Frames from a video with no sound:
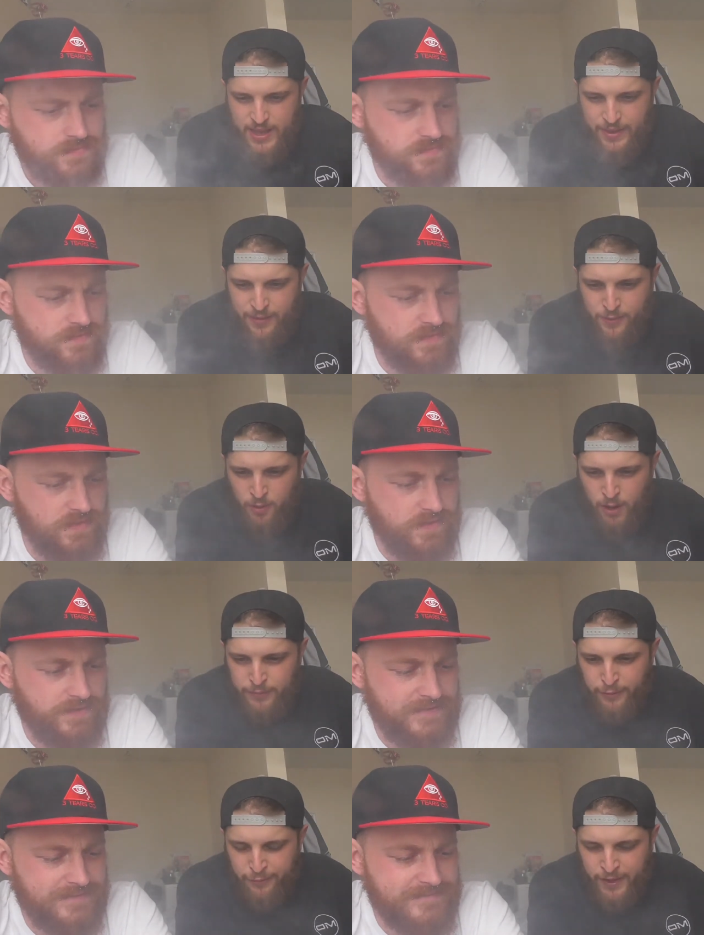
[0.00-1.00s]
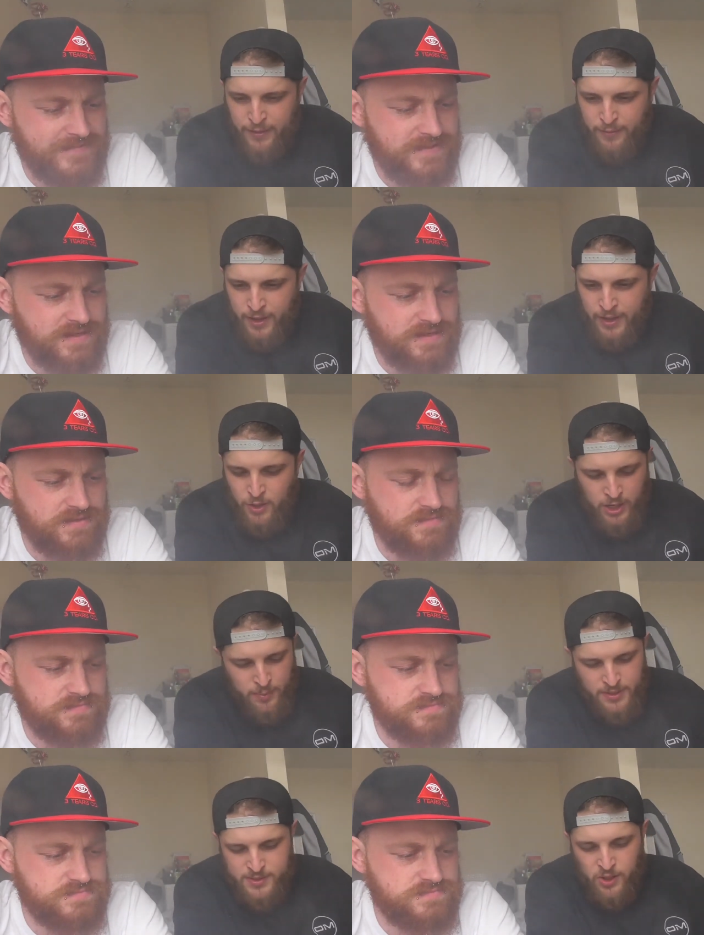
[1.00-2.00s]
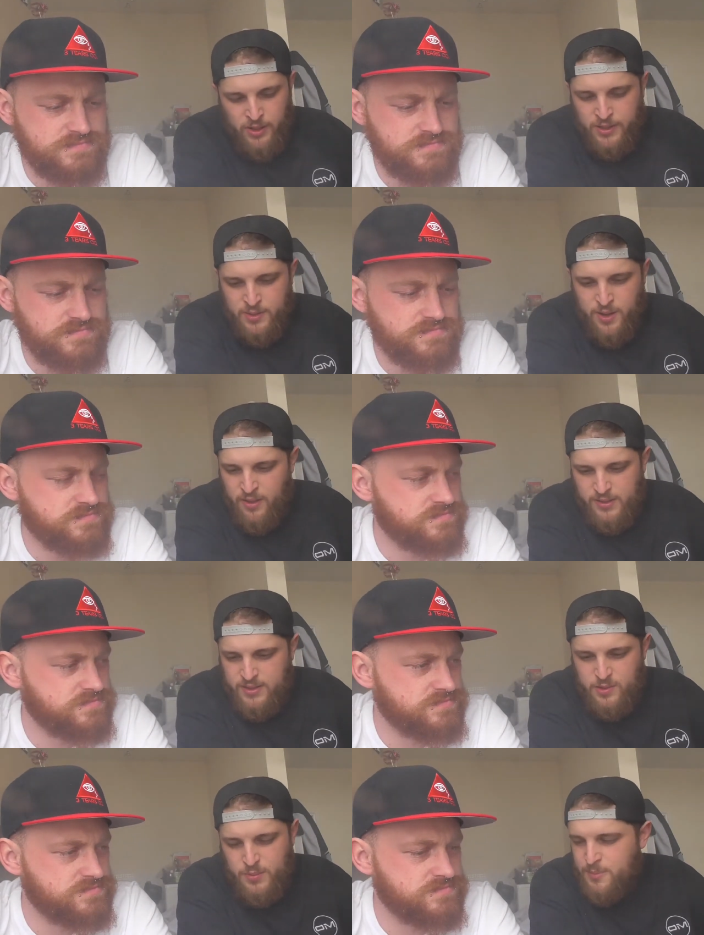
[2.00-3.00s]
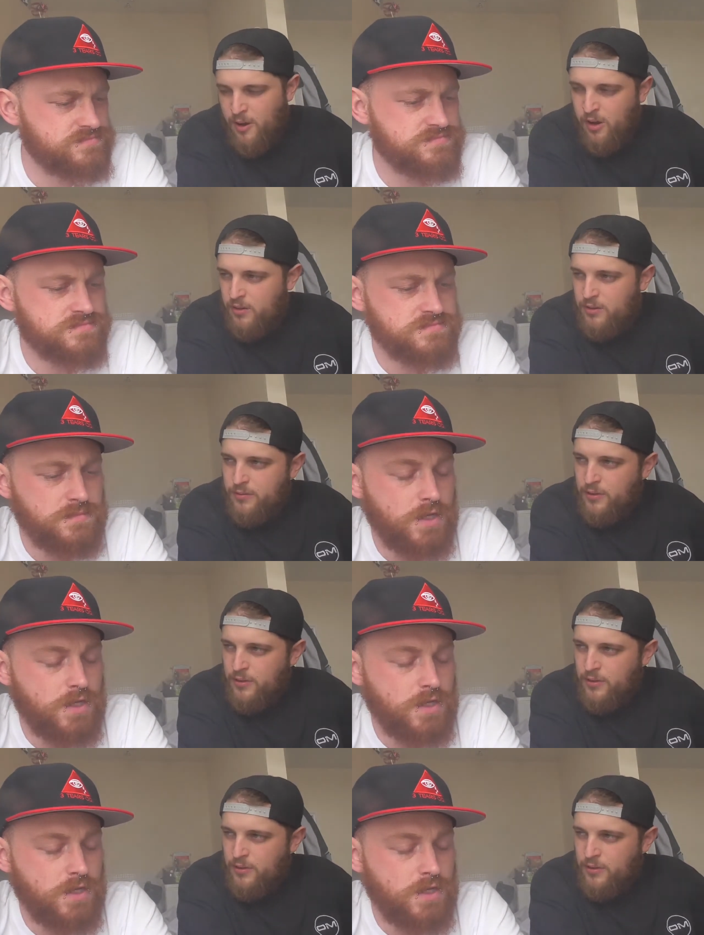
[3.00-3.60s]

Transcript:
Speaker 1: if you're after flavour and you're going to be squonking as well, that's going to be spot on.